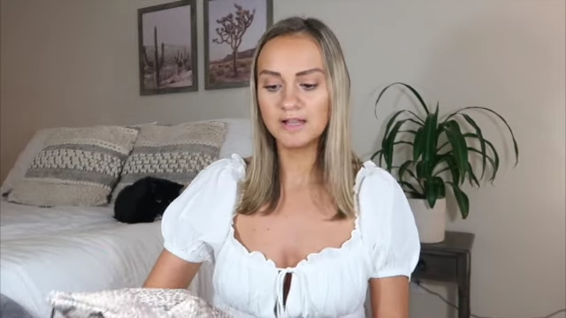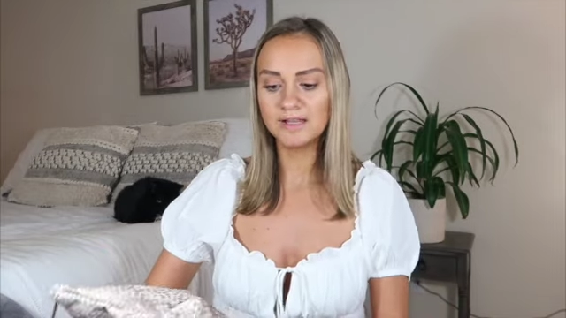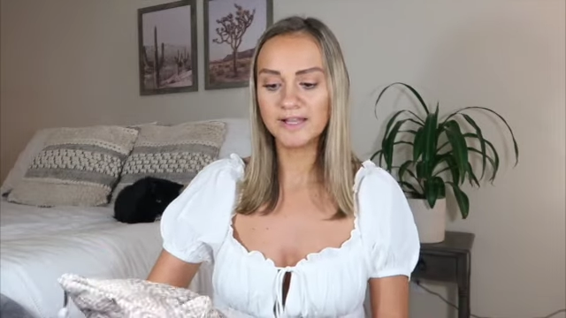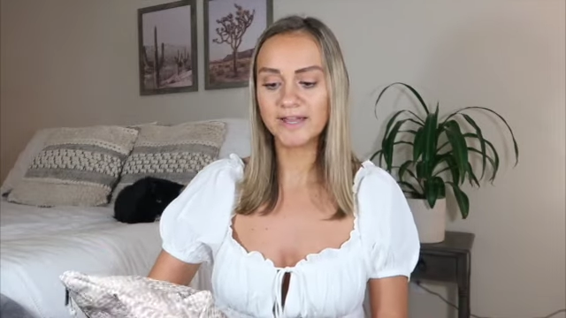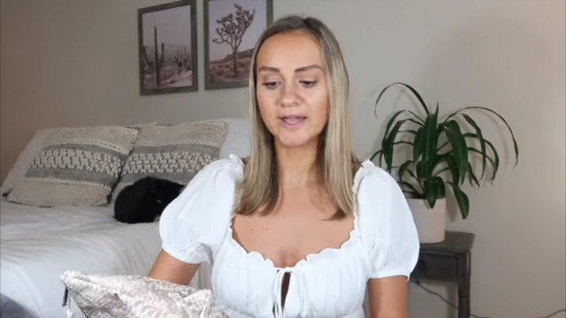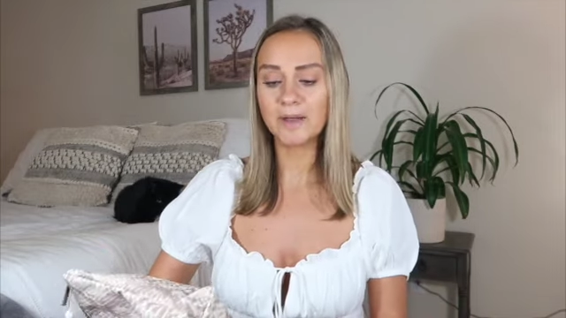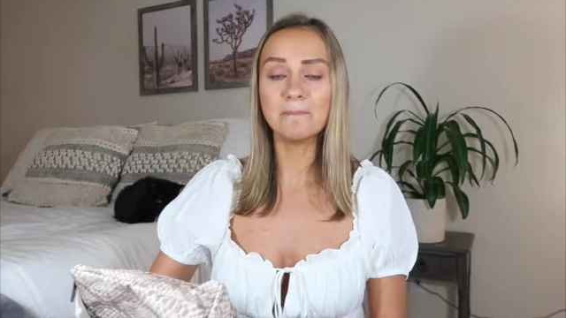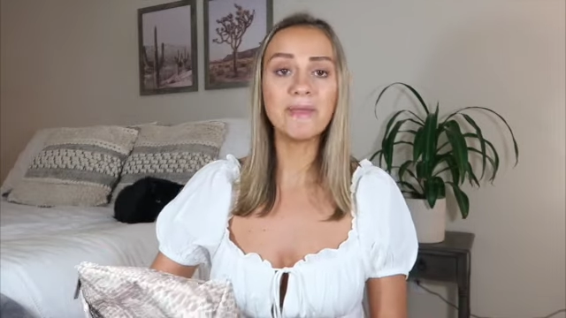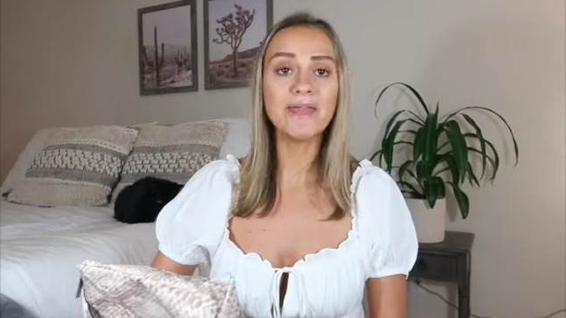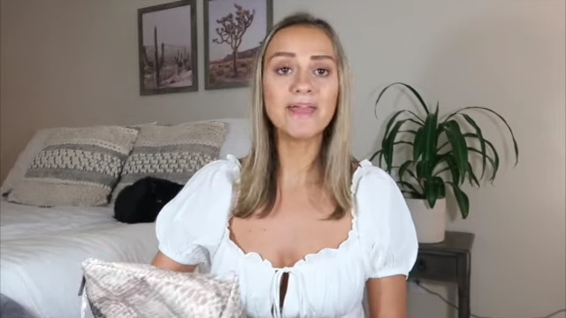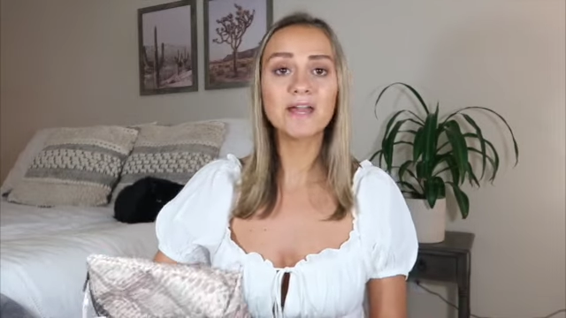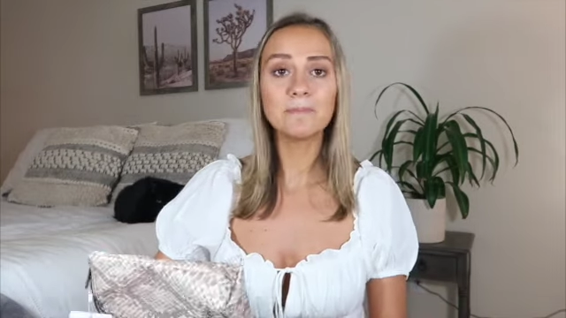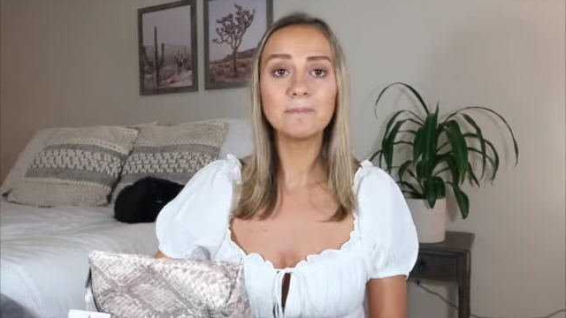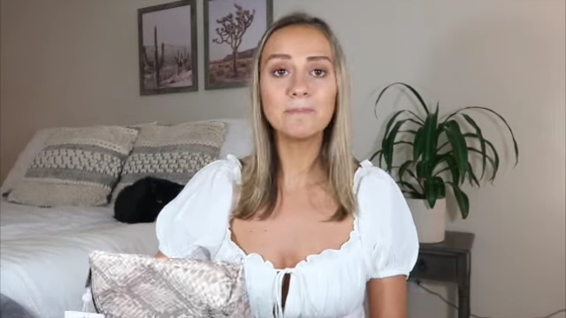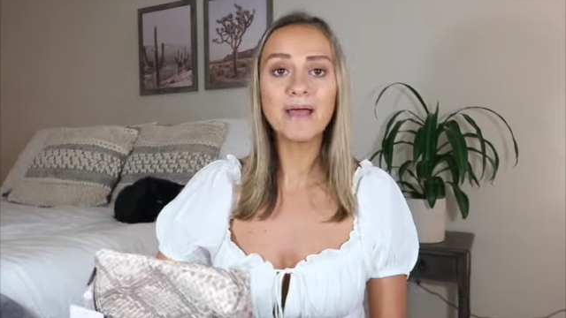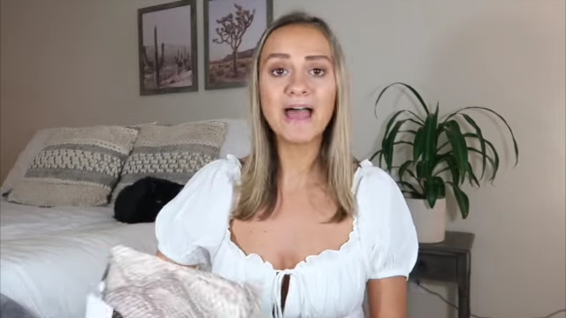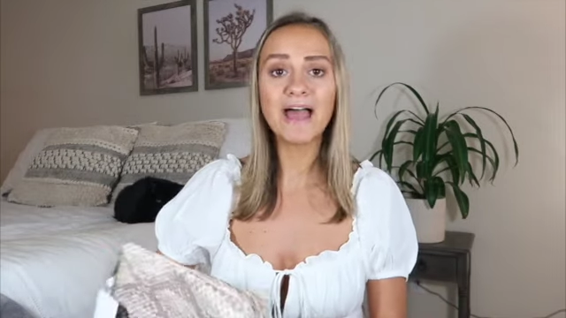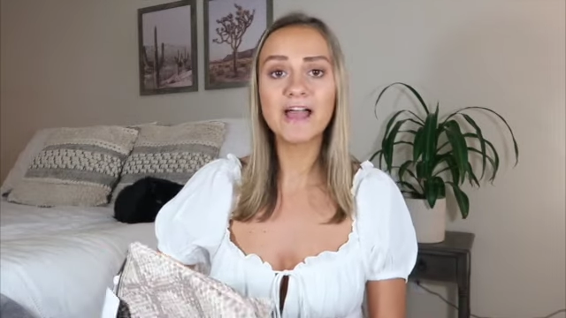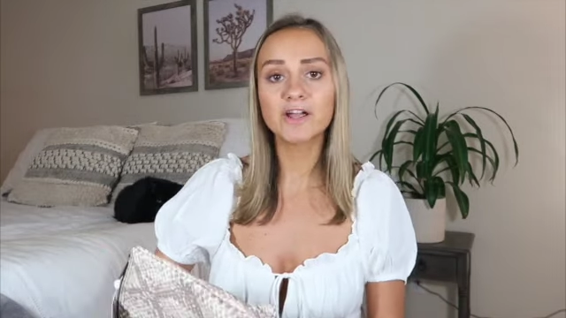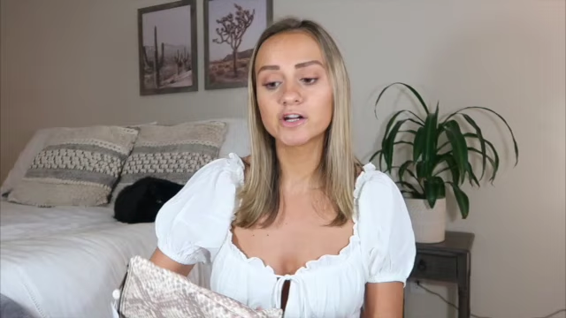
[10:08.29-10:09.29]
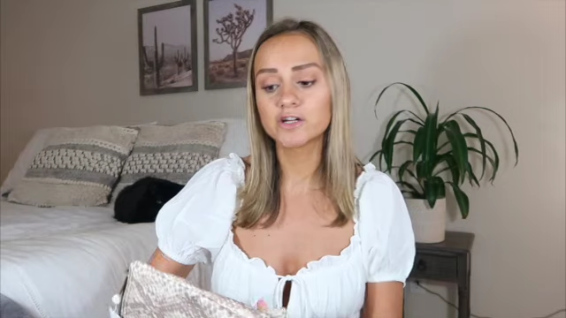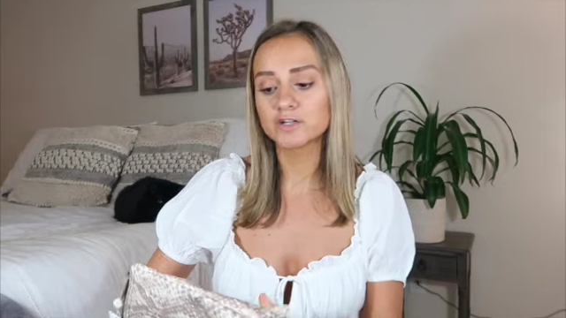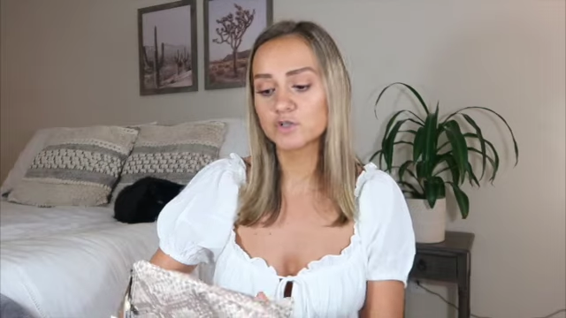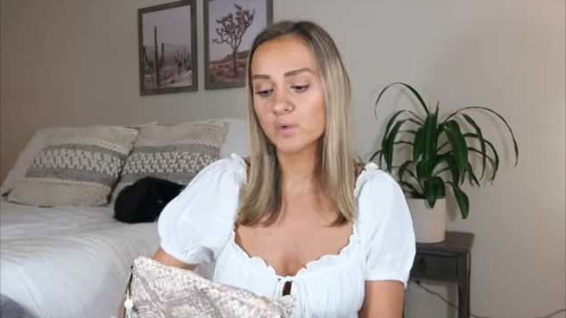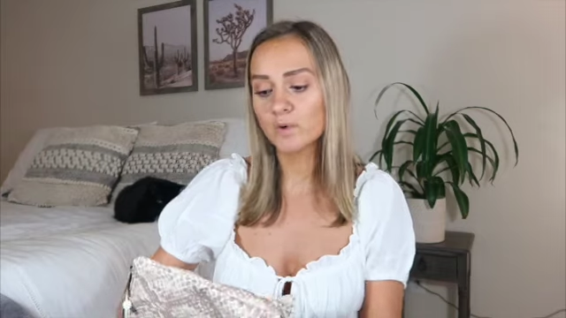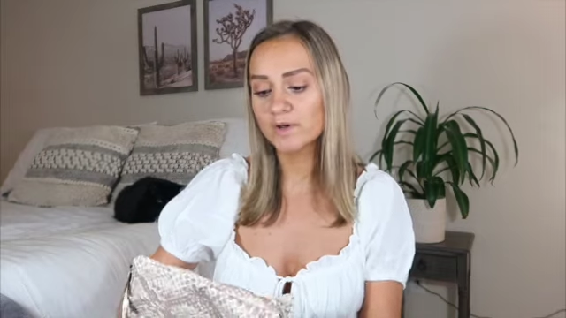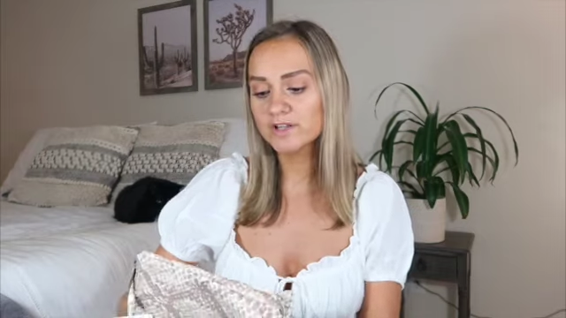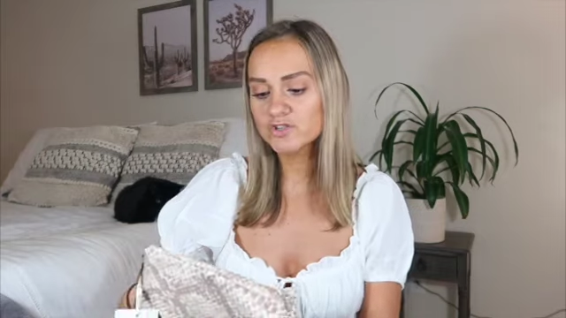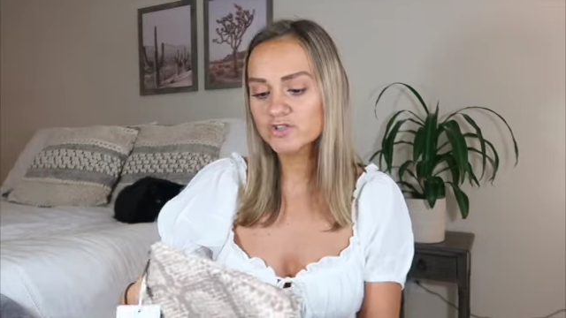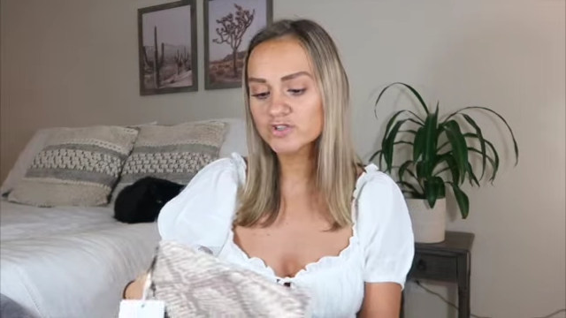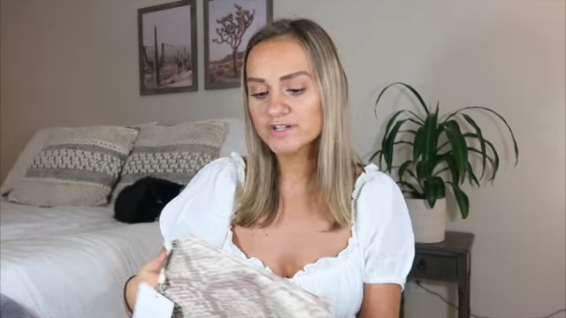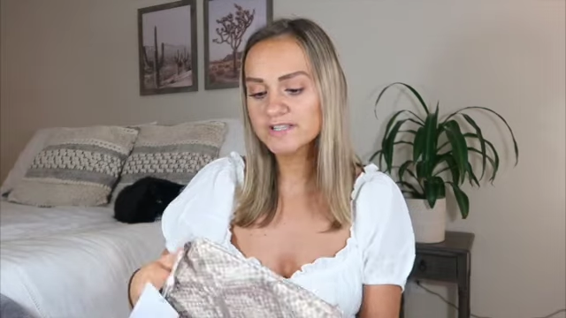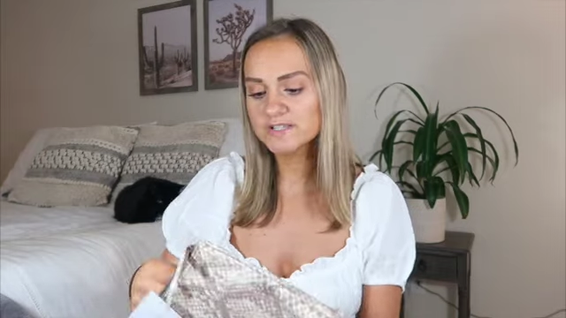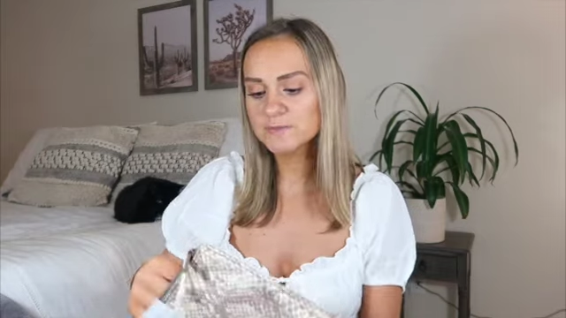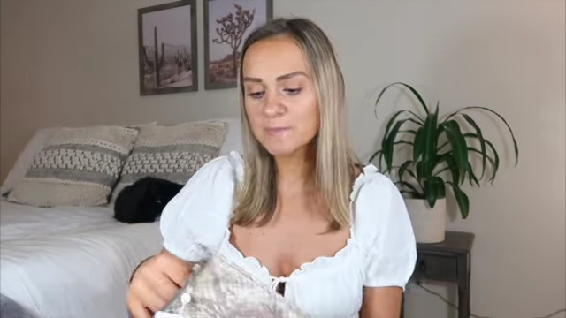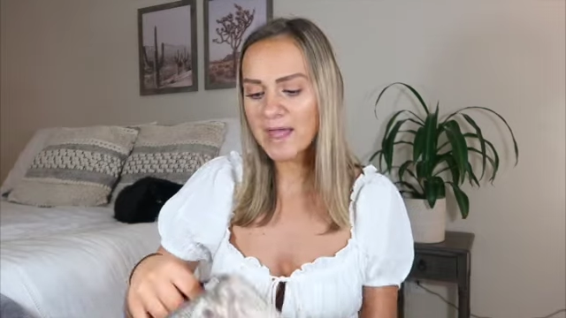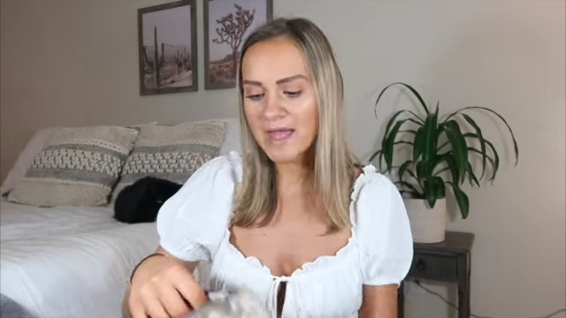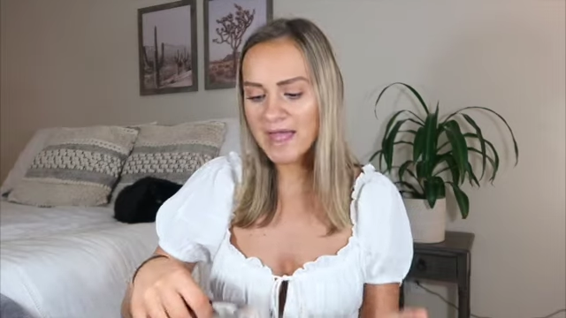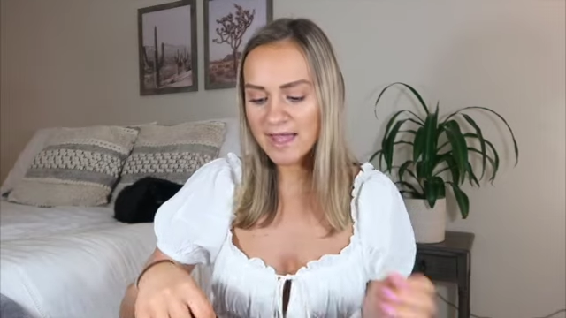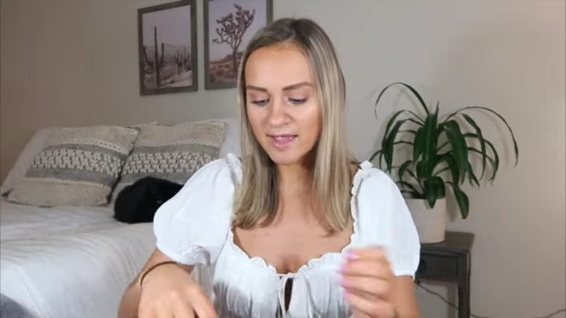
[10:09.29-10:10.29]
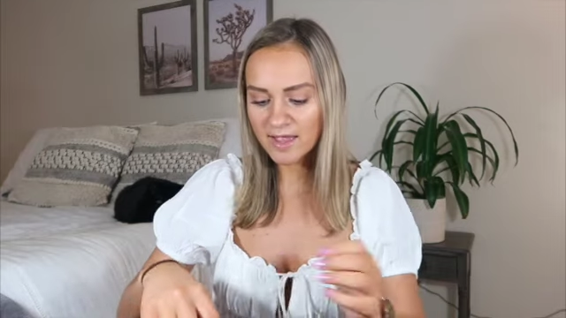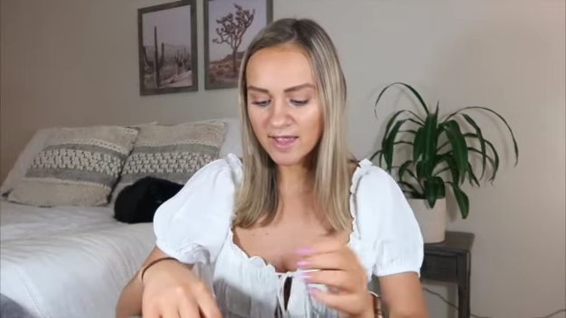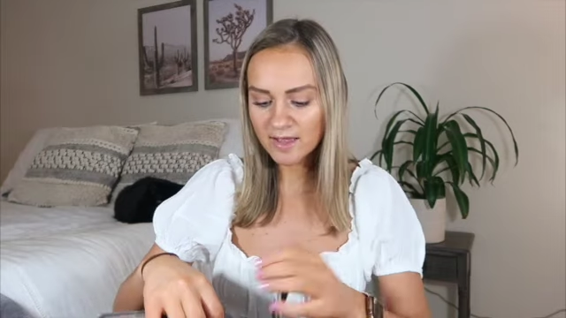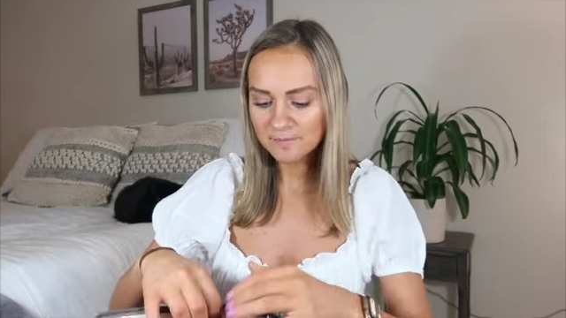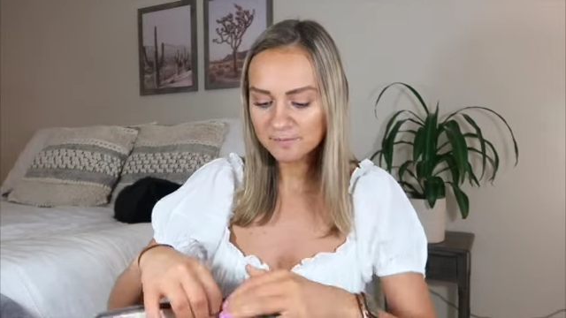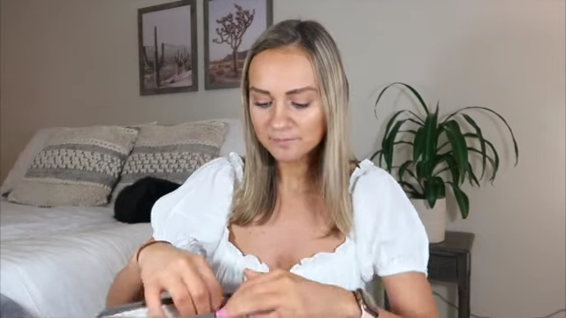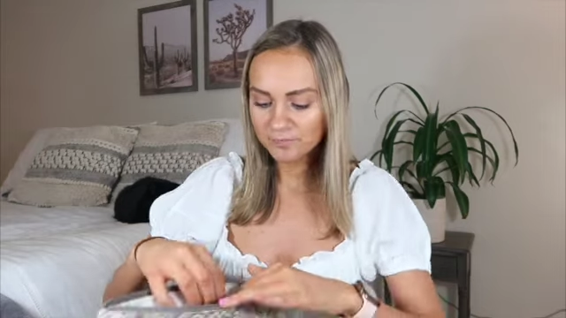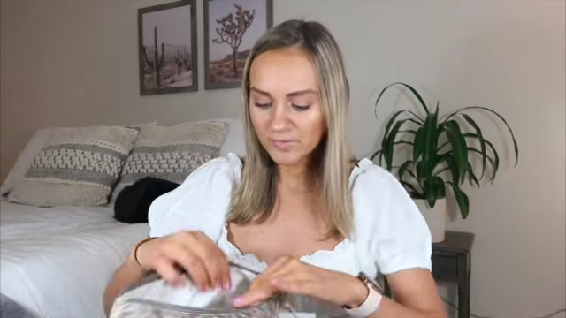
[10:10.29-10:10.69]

like a makeup bag or a toiletries bag.